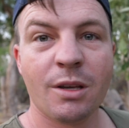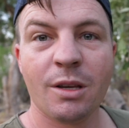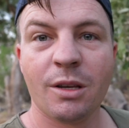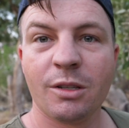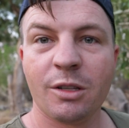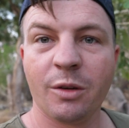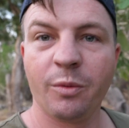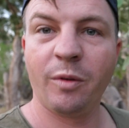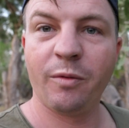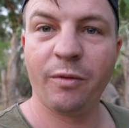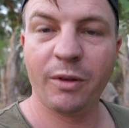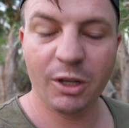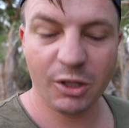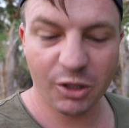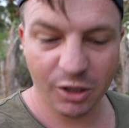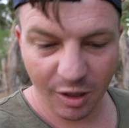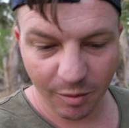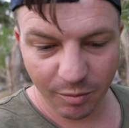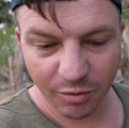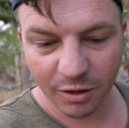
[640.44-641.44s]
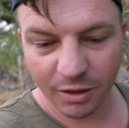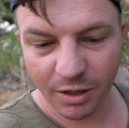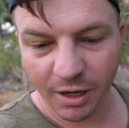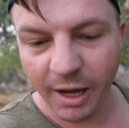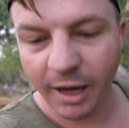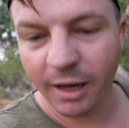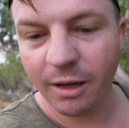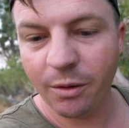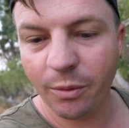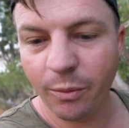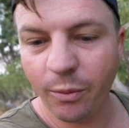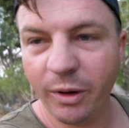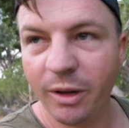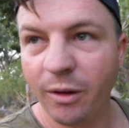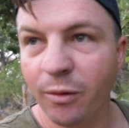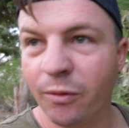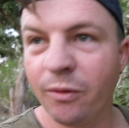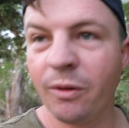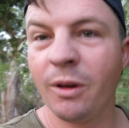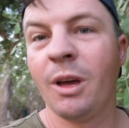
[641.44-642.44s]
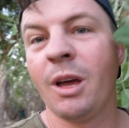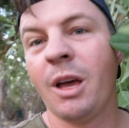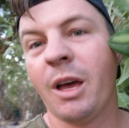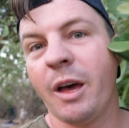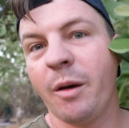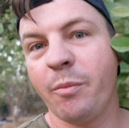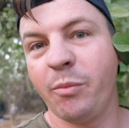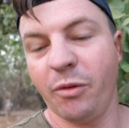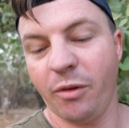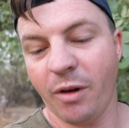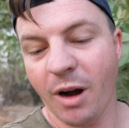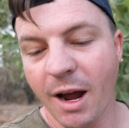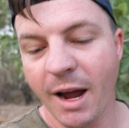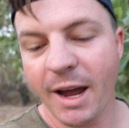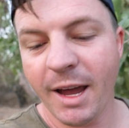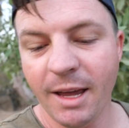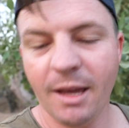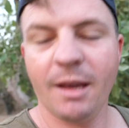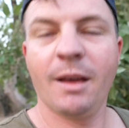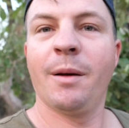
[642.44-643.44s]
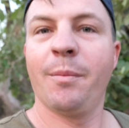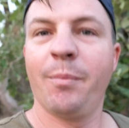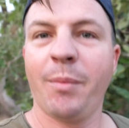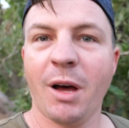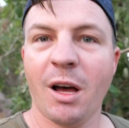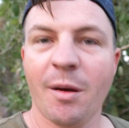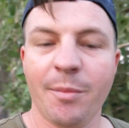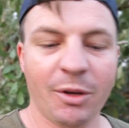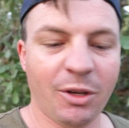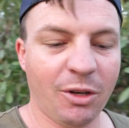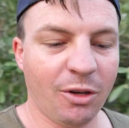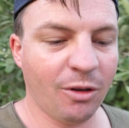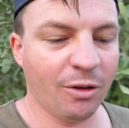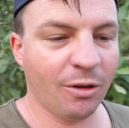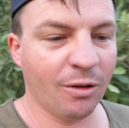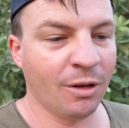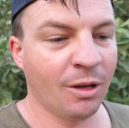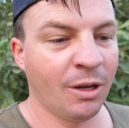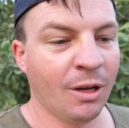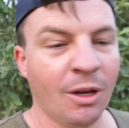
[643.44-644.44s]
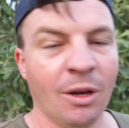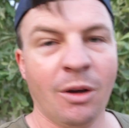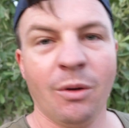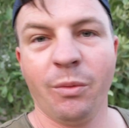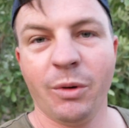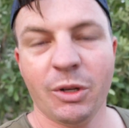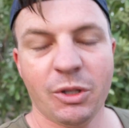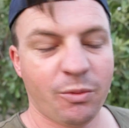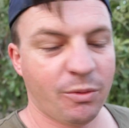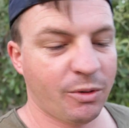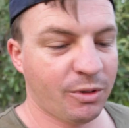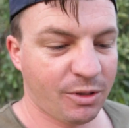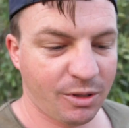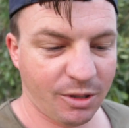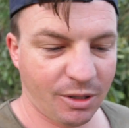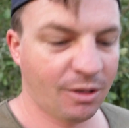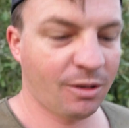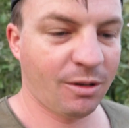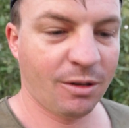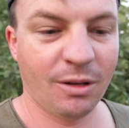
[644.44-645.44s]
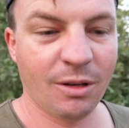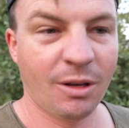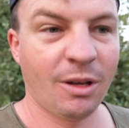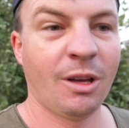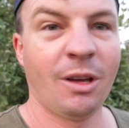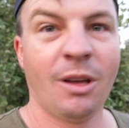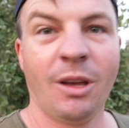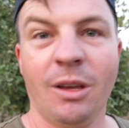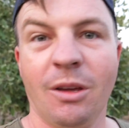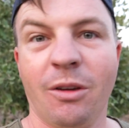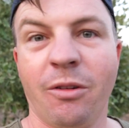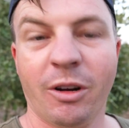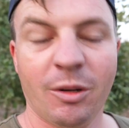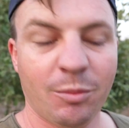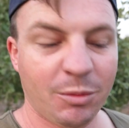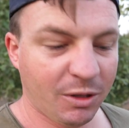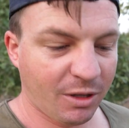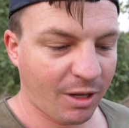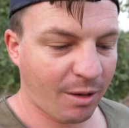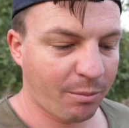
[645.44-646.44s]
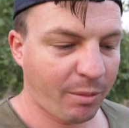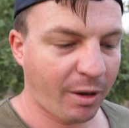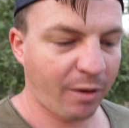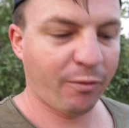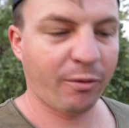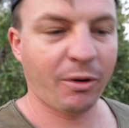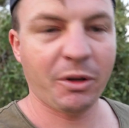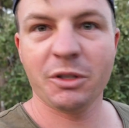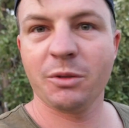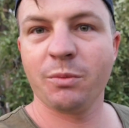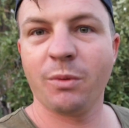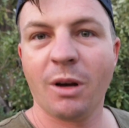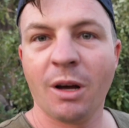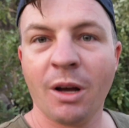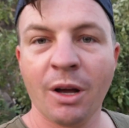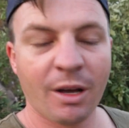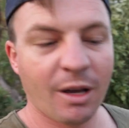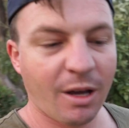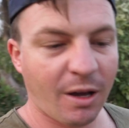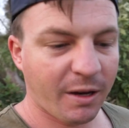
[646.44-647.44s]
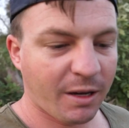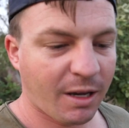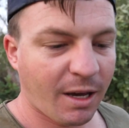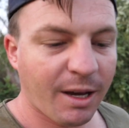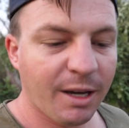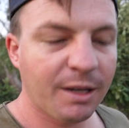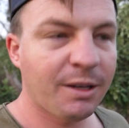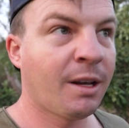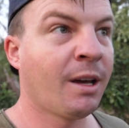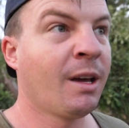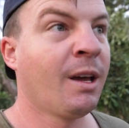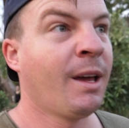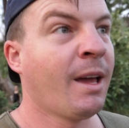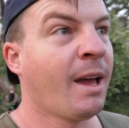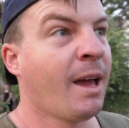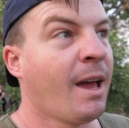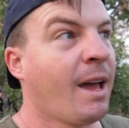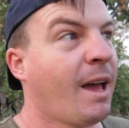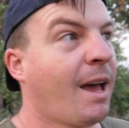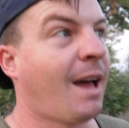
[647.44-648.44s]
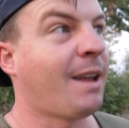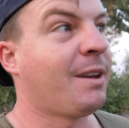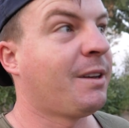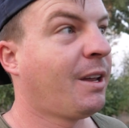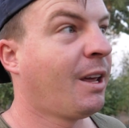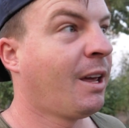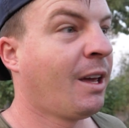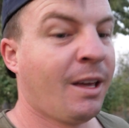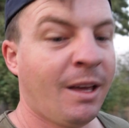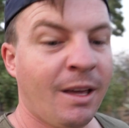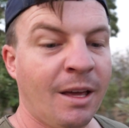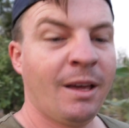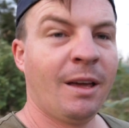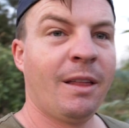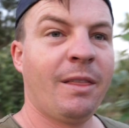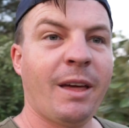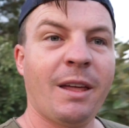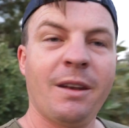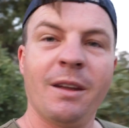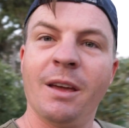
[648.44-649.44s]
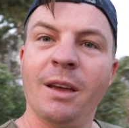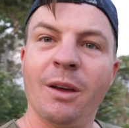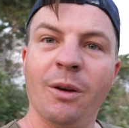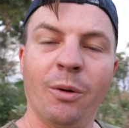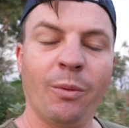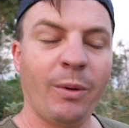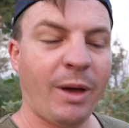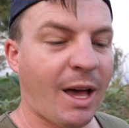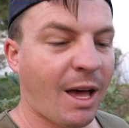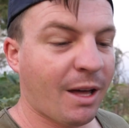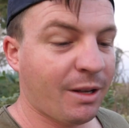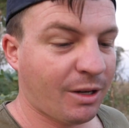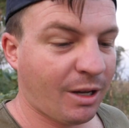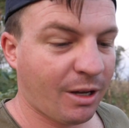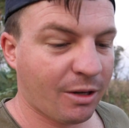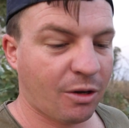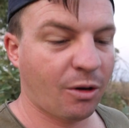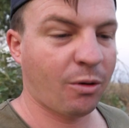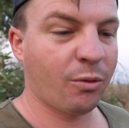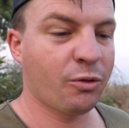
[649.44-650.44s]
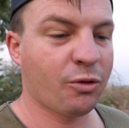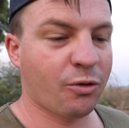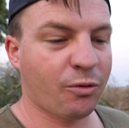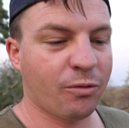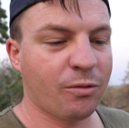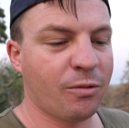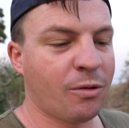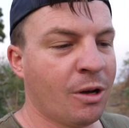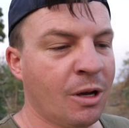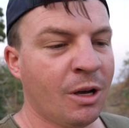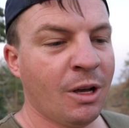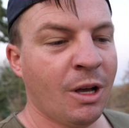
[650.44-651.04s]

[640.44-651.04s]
So we finished up the night with a braai barbecue, which was incredibly done by Francois, our guide. And then we had a cultural,